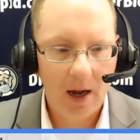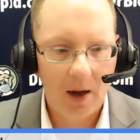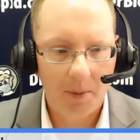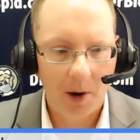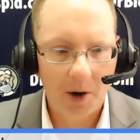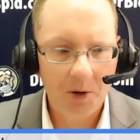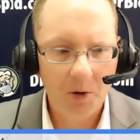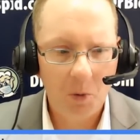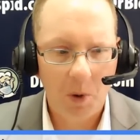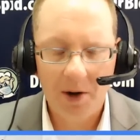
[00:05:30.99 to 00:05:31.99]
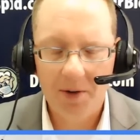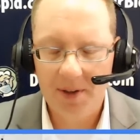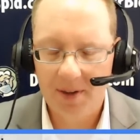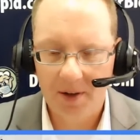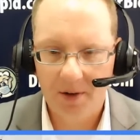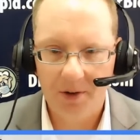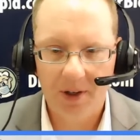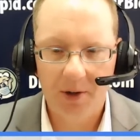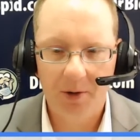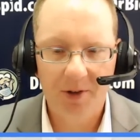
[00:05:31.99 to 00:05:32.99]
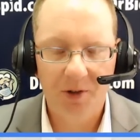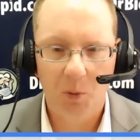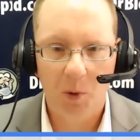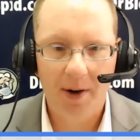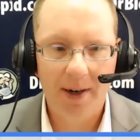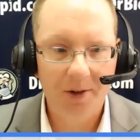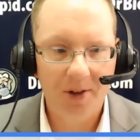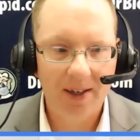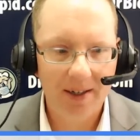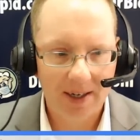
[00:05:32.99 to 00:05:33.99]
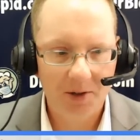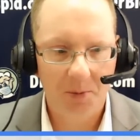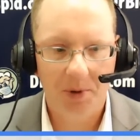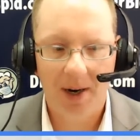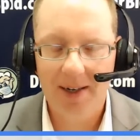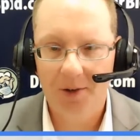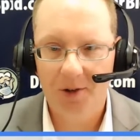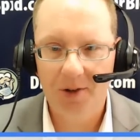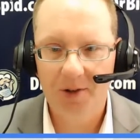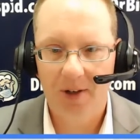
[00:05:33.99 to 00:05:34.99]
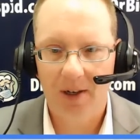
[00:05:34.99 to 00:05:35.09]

are you aware that there's increased awareness in dental practices